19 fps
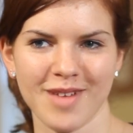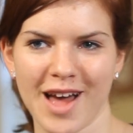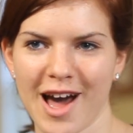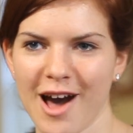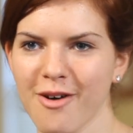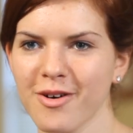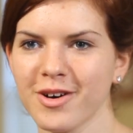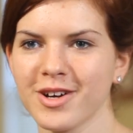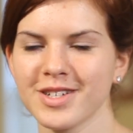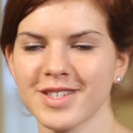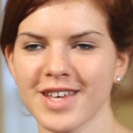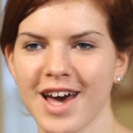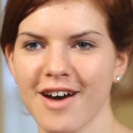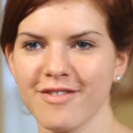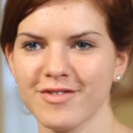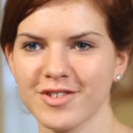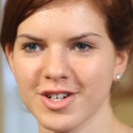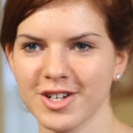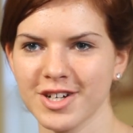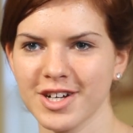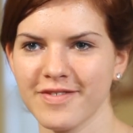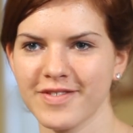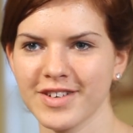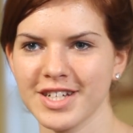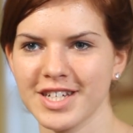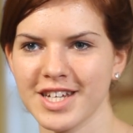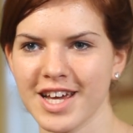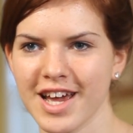hours after, or
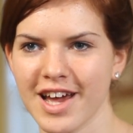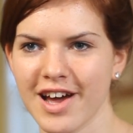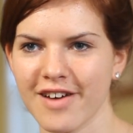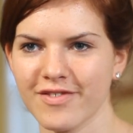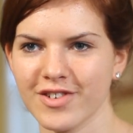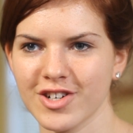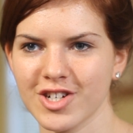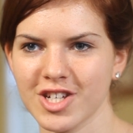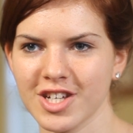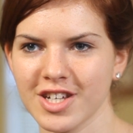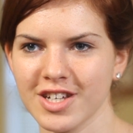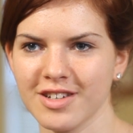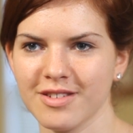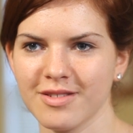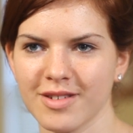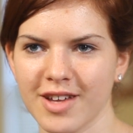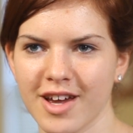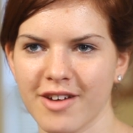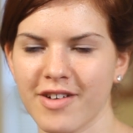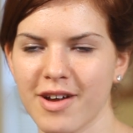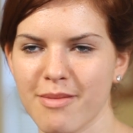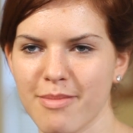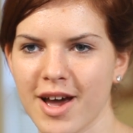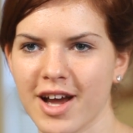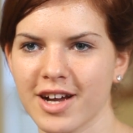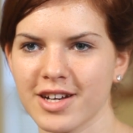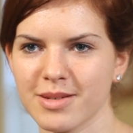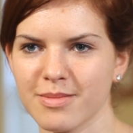even a day after, she'd get right
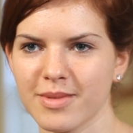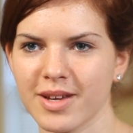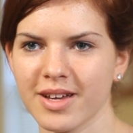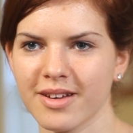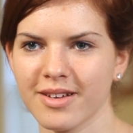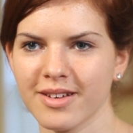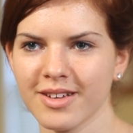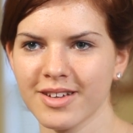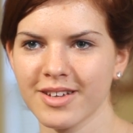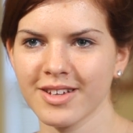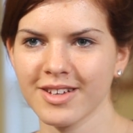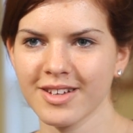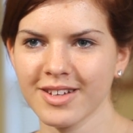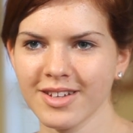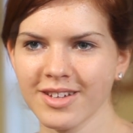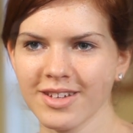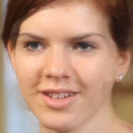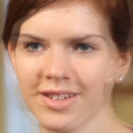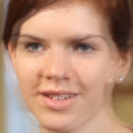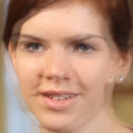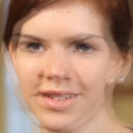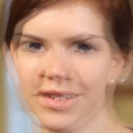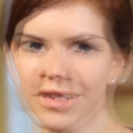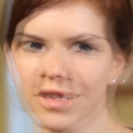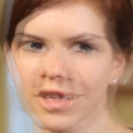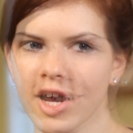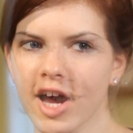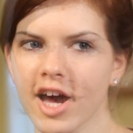back to me.
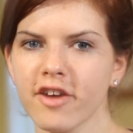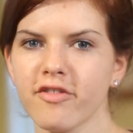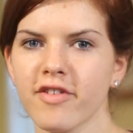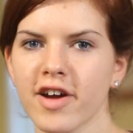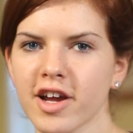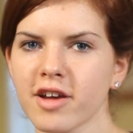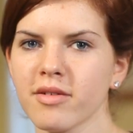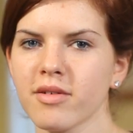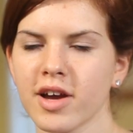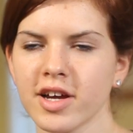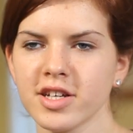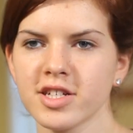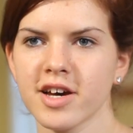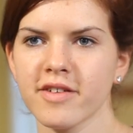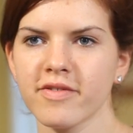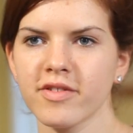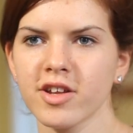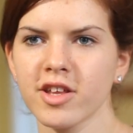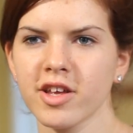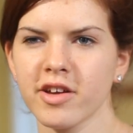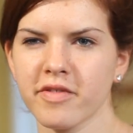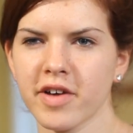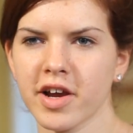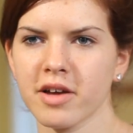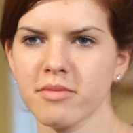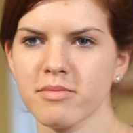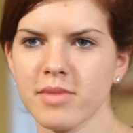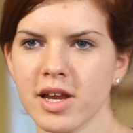I definitely
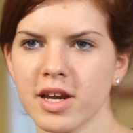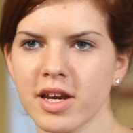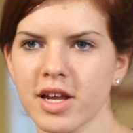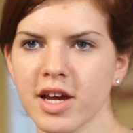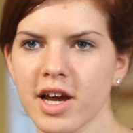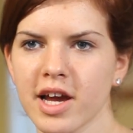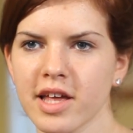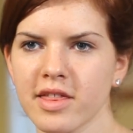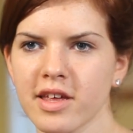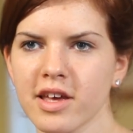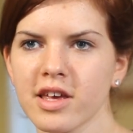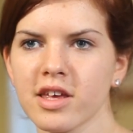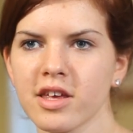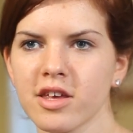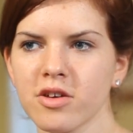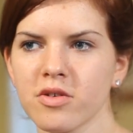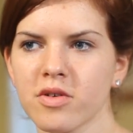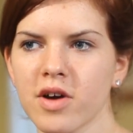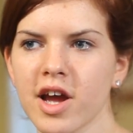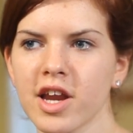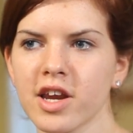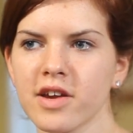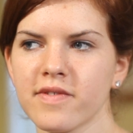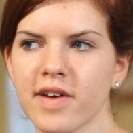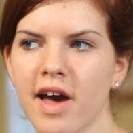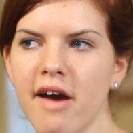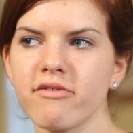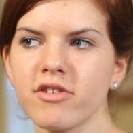recommend it. I think you kind
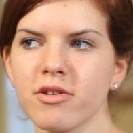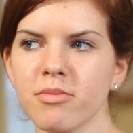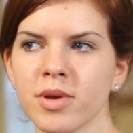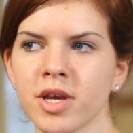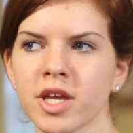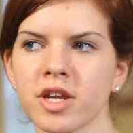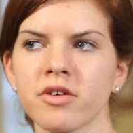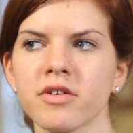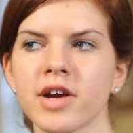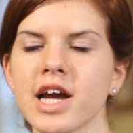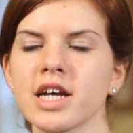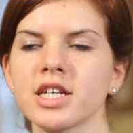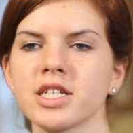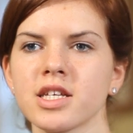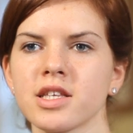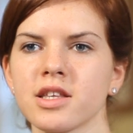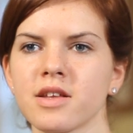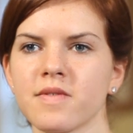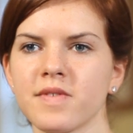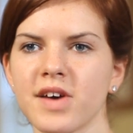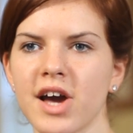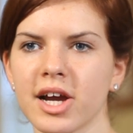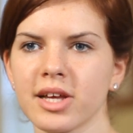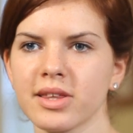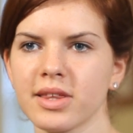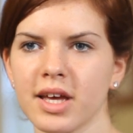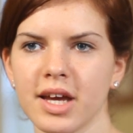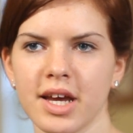of have to be direct in the
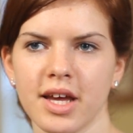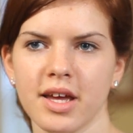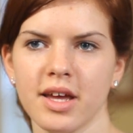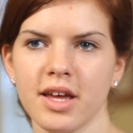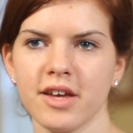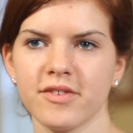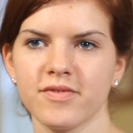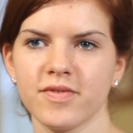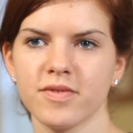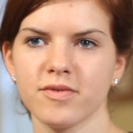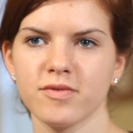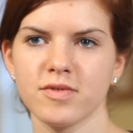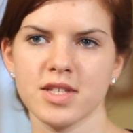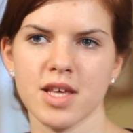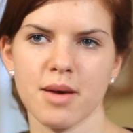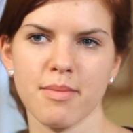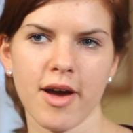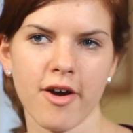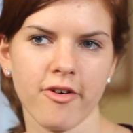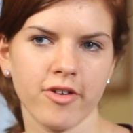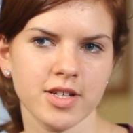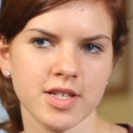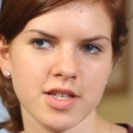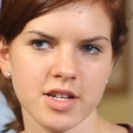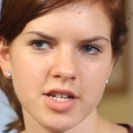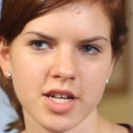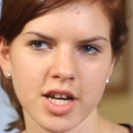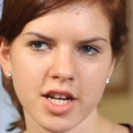fact that if some hours
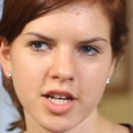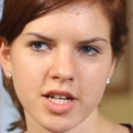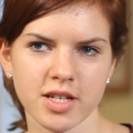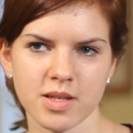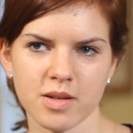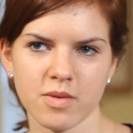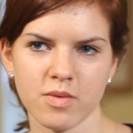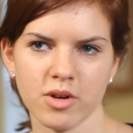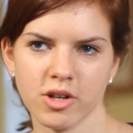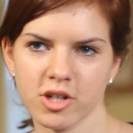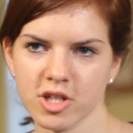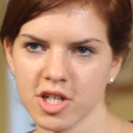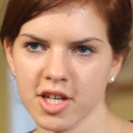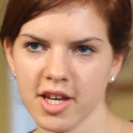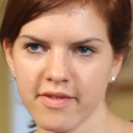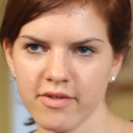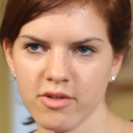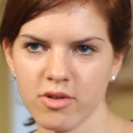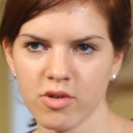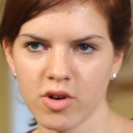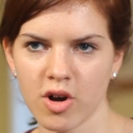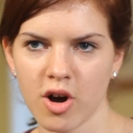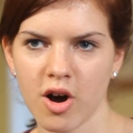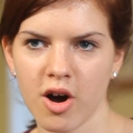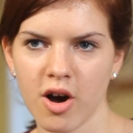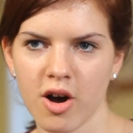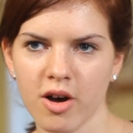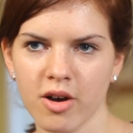of the day doesn't work to give you a
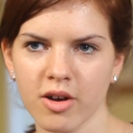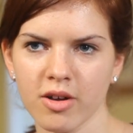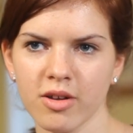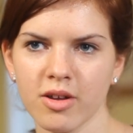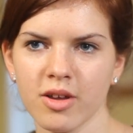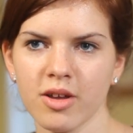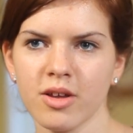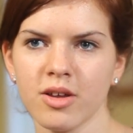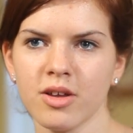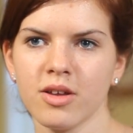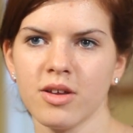call,